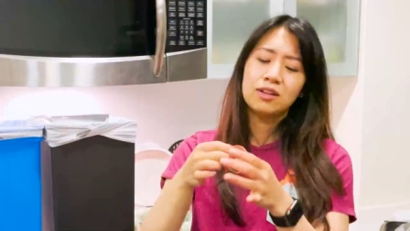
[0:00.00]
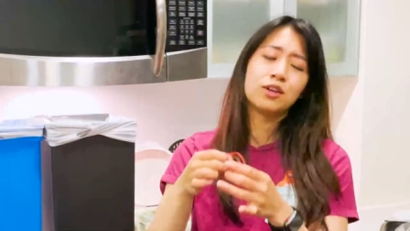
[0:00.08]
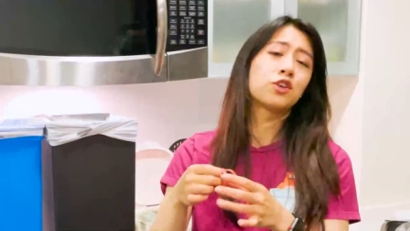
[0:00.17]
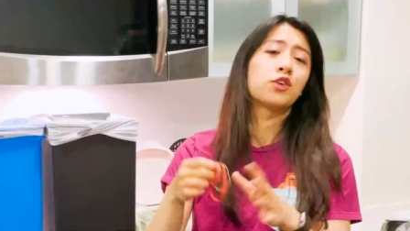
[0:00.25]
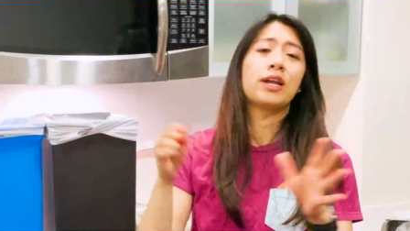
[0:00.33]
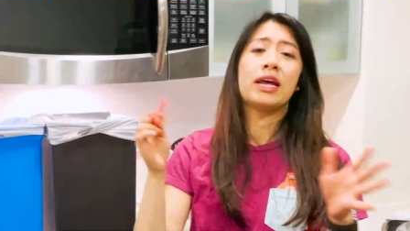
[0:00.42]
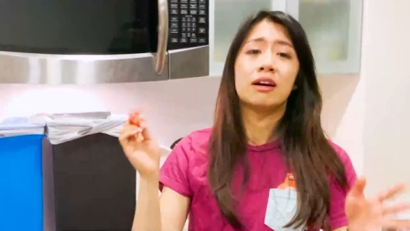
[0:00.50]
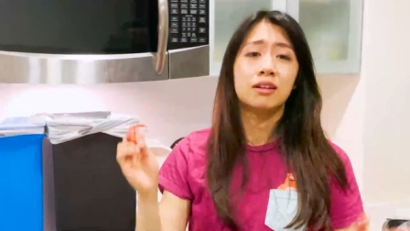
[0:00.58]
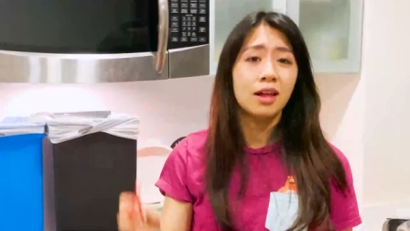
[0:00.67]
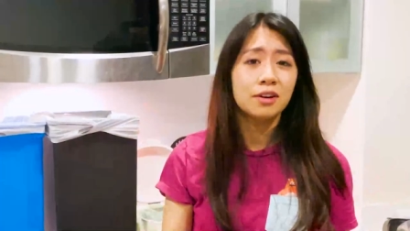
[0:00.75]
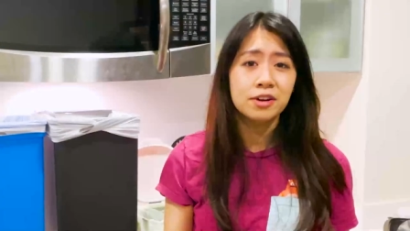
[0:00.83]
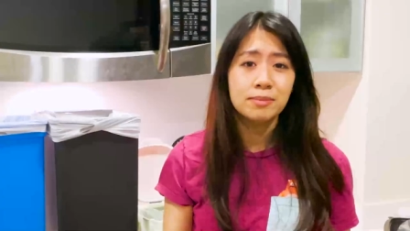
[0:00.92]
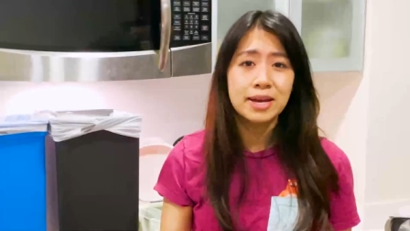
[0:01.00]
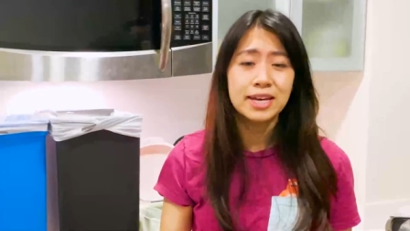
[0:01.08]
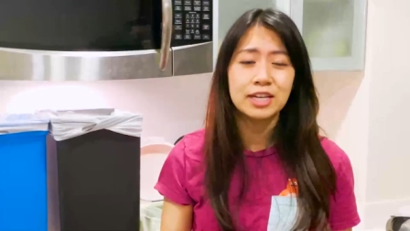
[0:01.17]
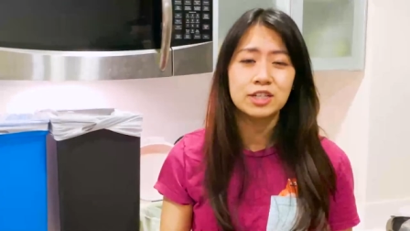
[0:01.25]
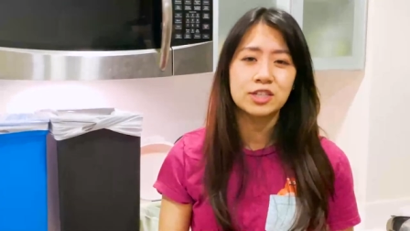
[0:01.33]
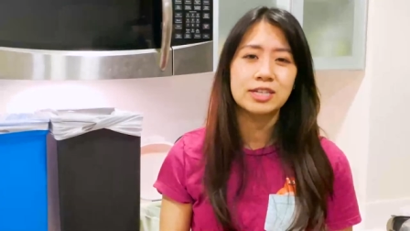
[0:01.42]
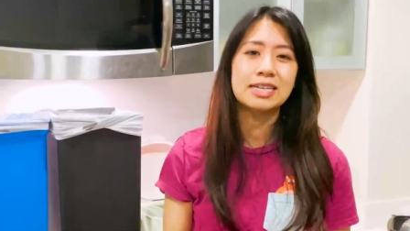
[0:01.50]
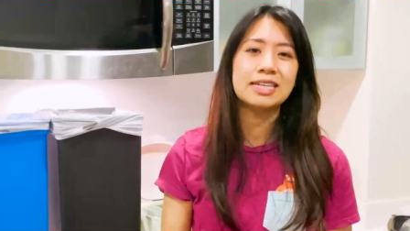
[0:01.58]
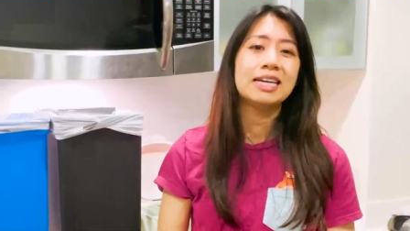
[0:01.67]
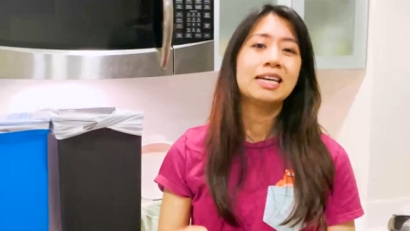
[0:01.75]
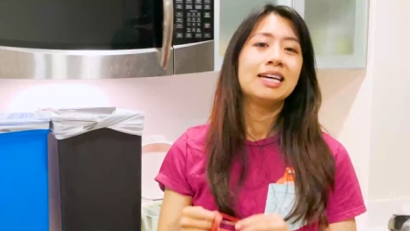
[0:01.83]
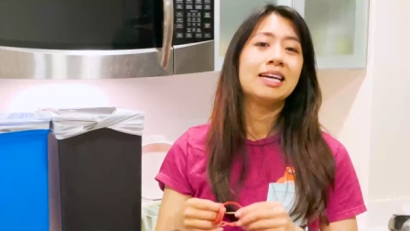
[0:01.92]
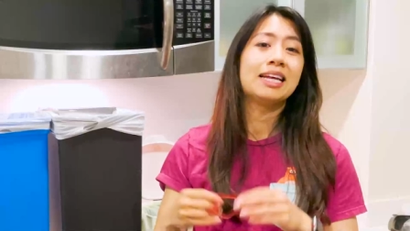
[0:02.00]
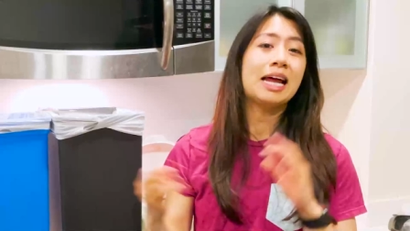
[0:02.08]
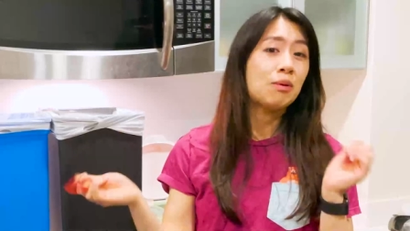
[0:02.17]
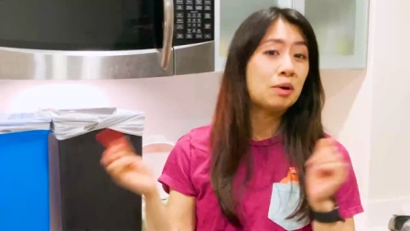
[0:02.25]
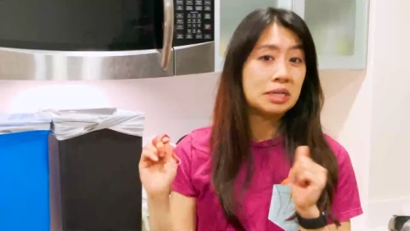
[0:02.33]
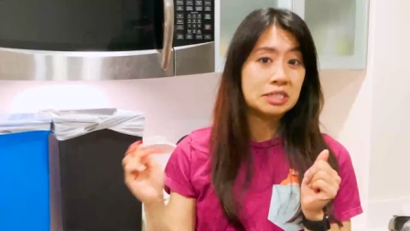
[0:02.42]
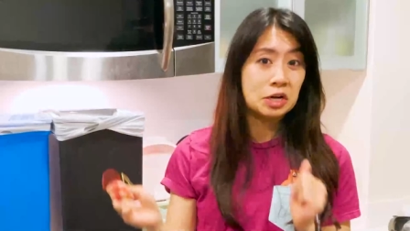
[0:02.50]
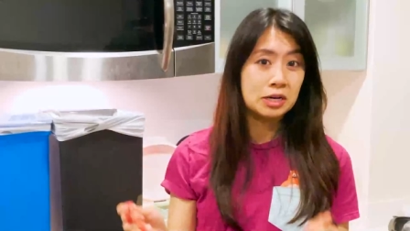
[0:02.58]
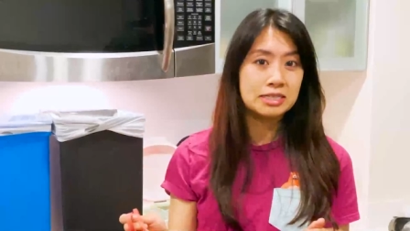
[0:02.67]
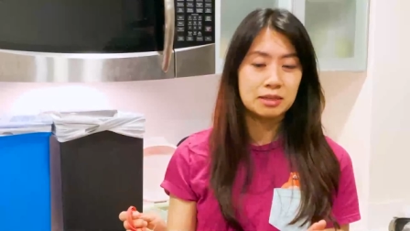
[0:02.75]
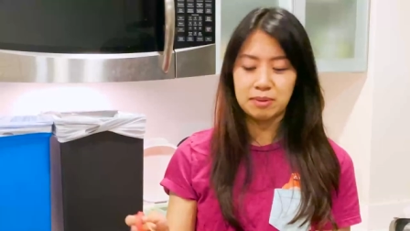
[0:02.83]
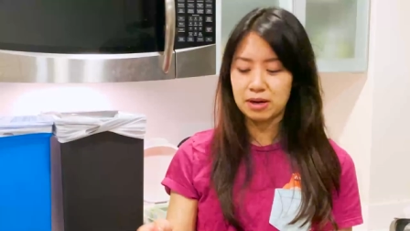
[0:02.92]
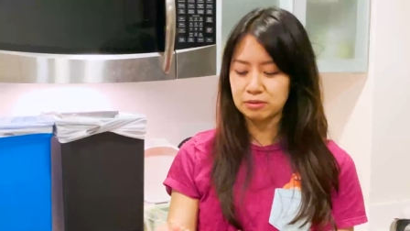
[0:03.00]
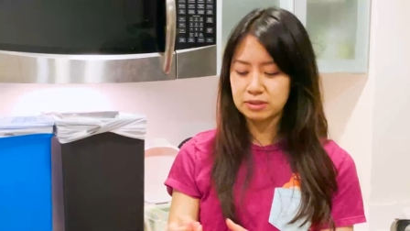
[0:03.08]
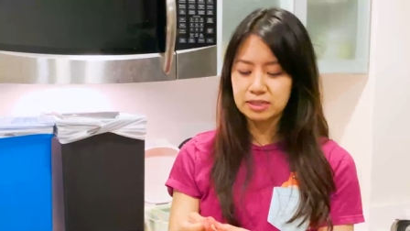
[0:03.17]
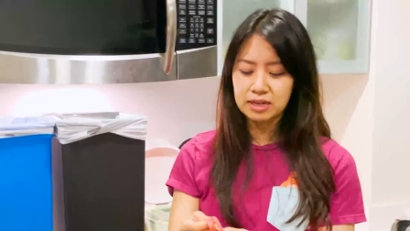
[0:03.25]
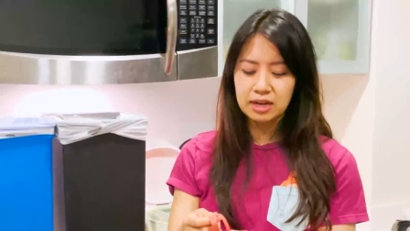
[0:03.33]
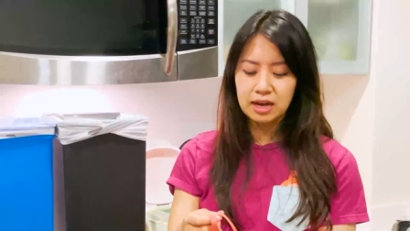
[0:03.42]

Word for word: and creating clutter in my kitchen, and I wanna to toss them out.